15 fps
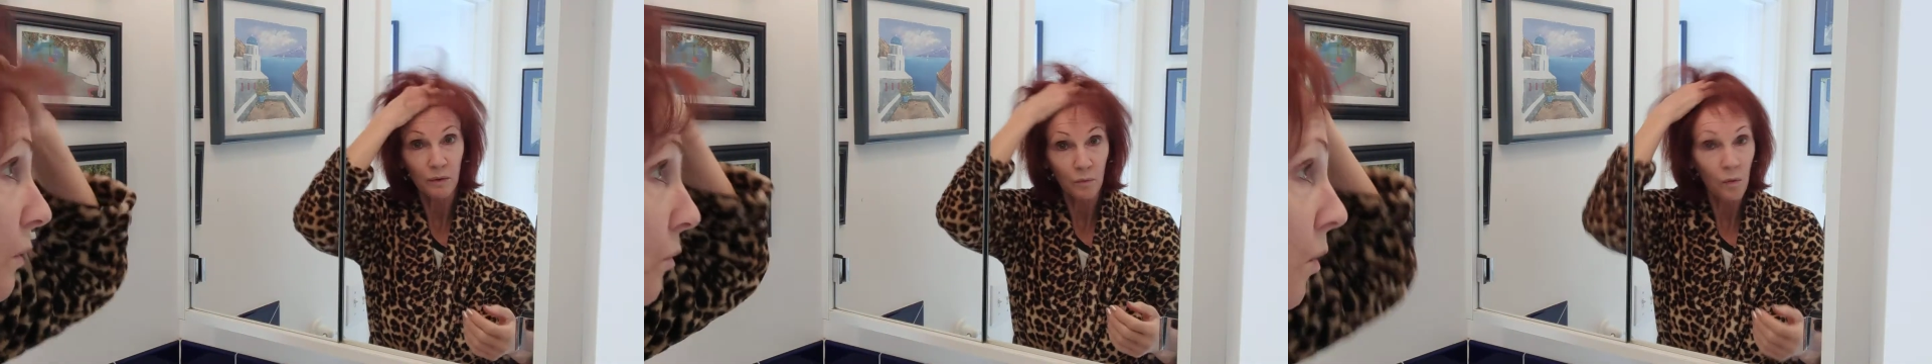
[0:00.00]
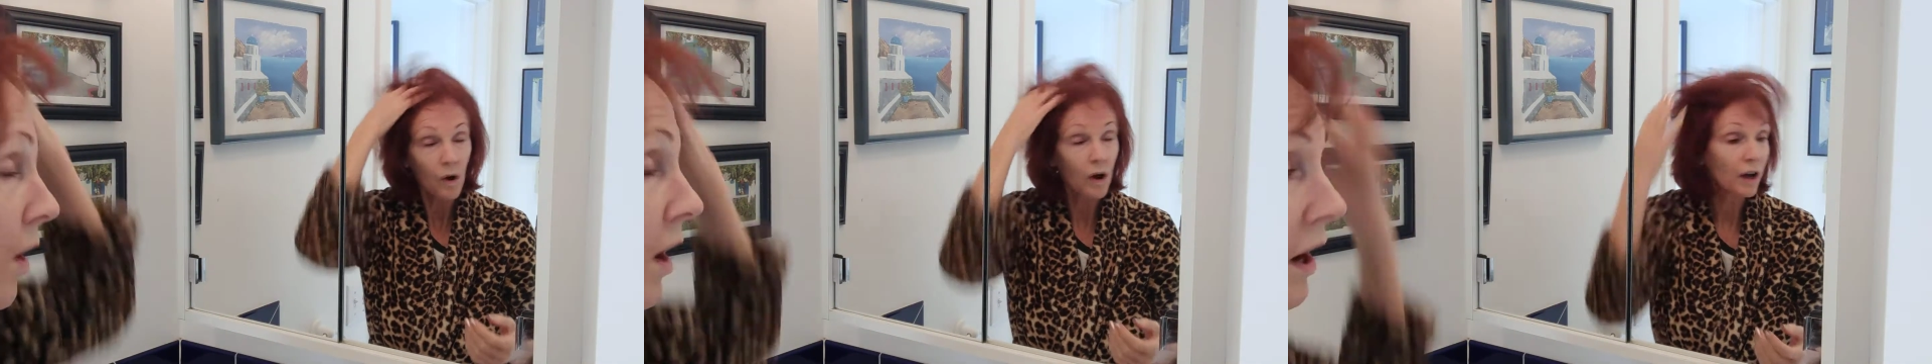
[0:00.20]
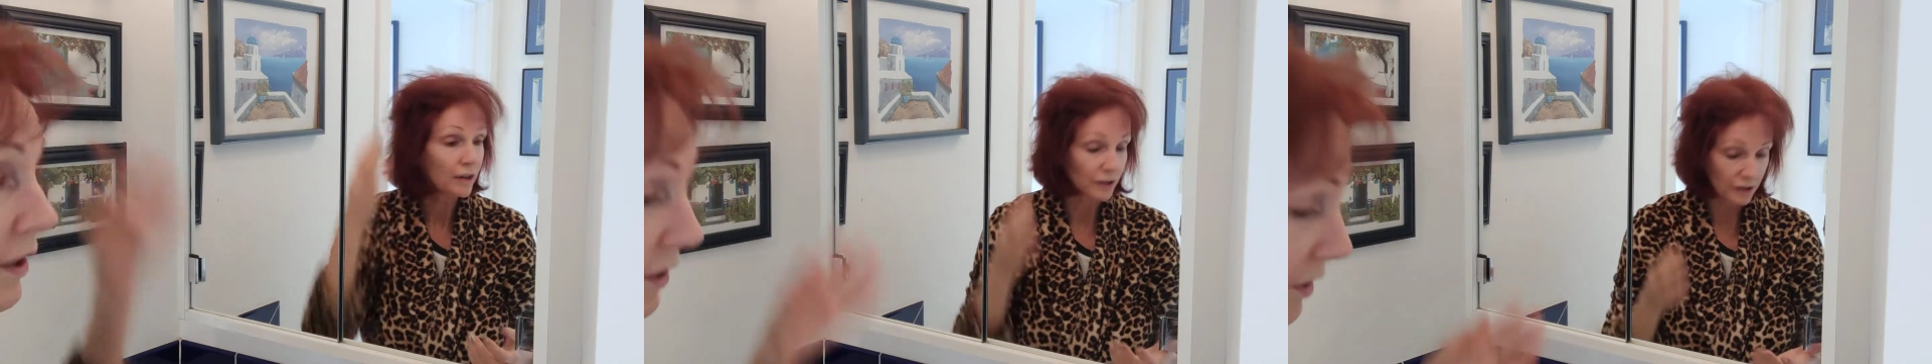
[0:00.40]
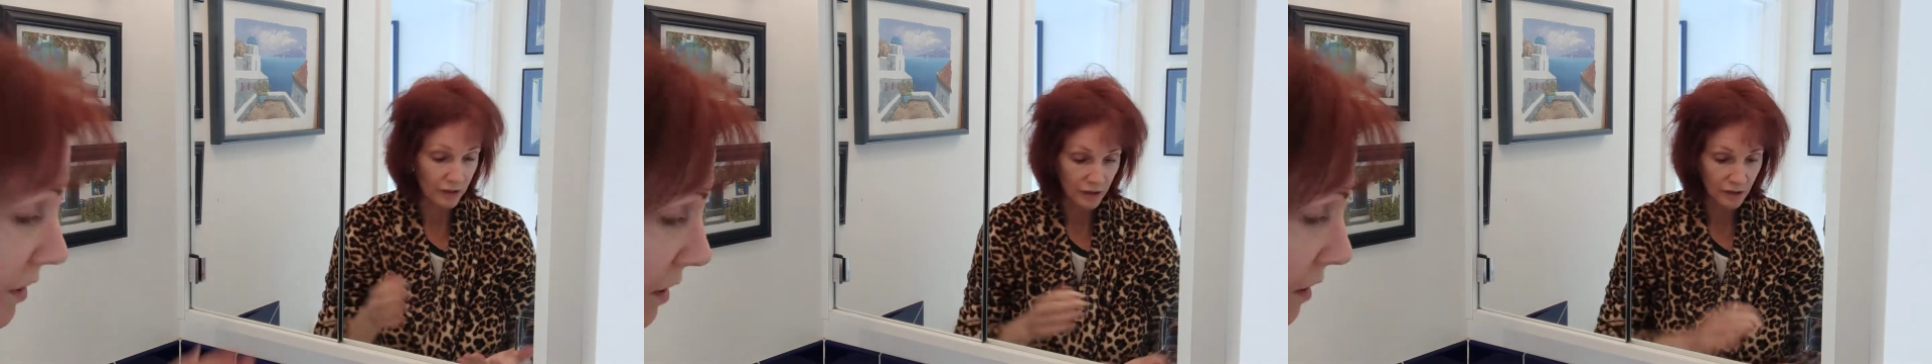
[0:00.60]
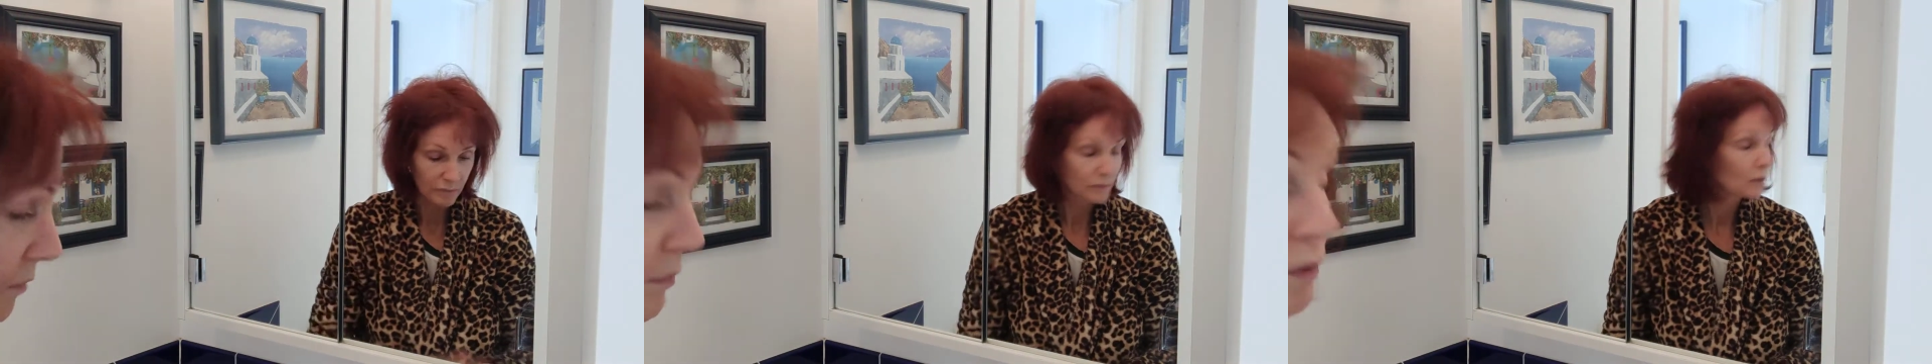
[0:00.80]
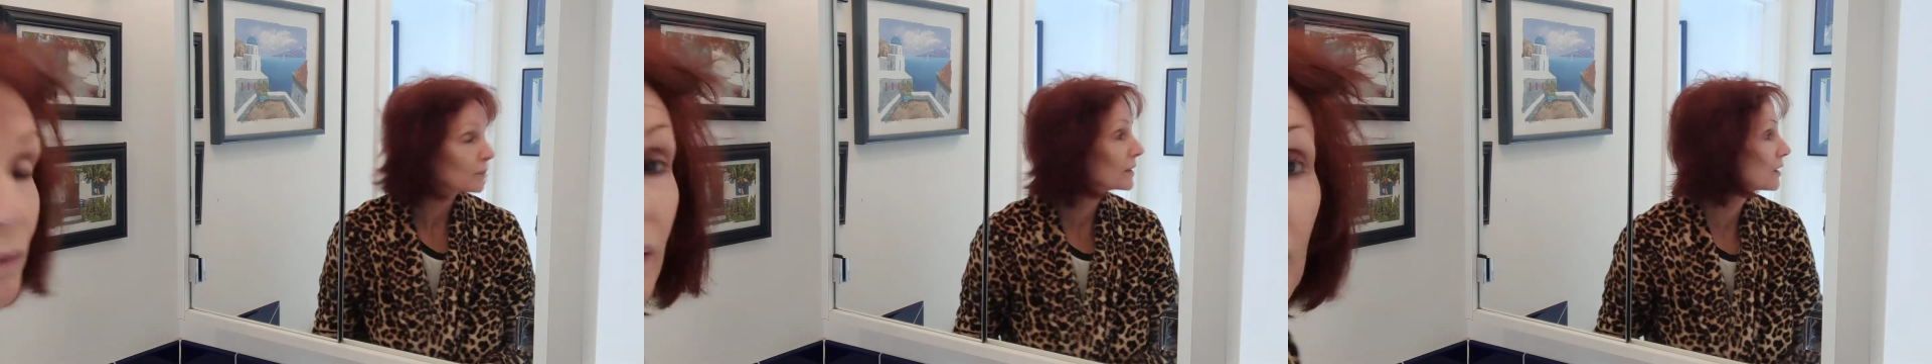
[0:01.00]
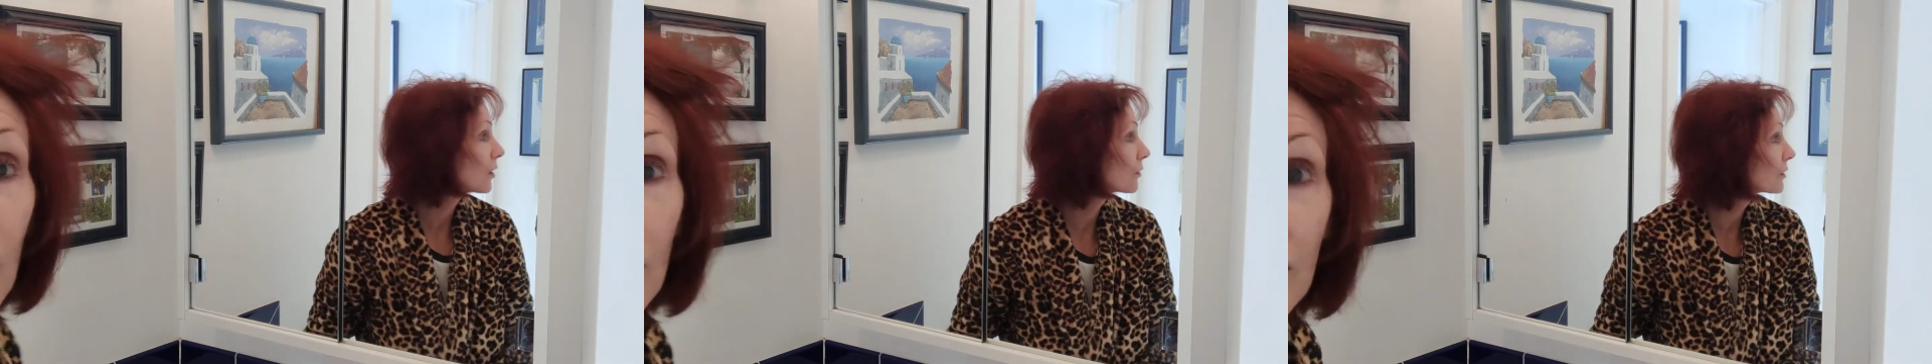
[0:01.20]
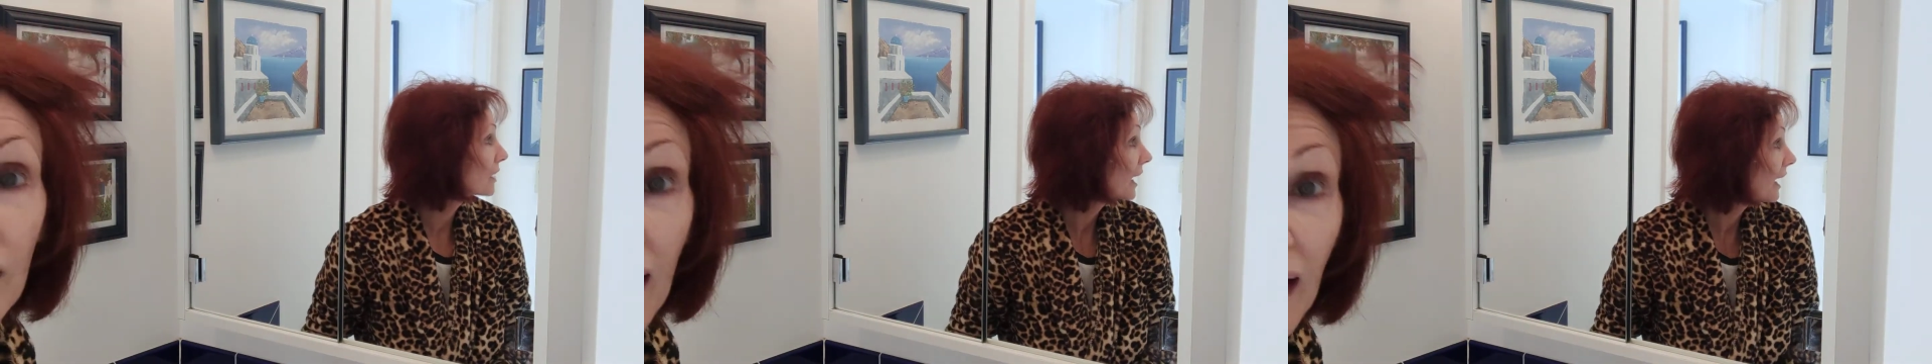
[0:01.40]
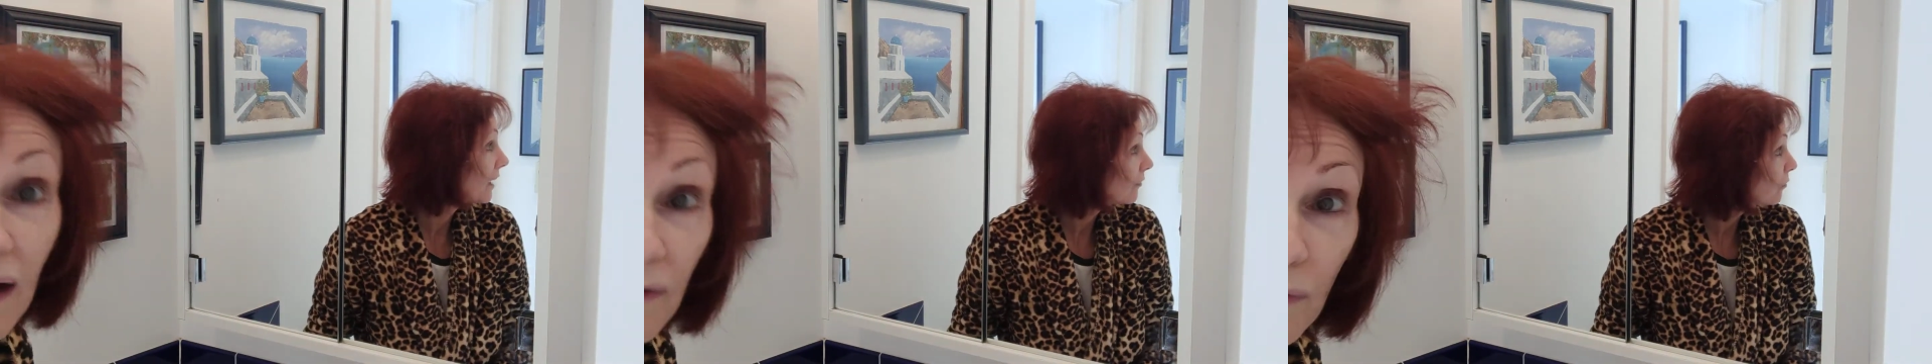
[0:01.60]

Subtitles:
water, but we don't have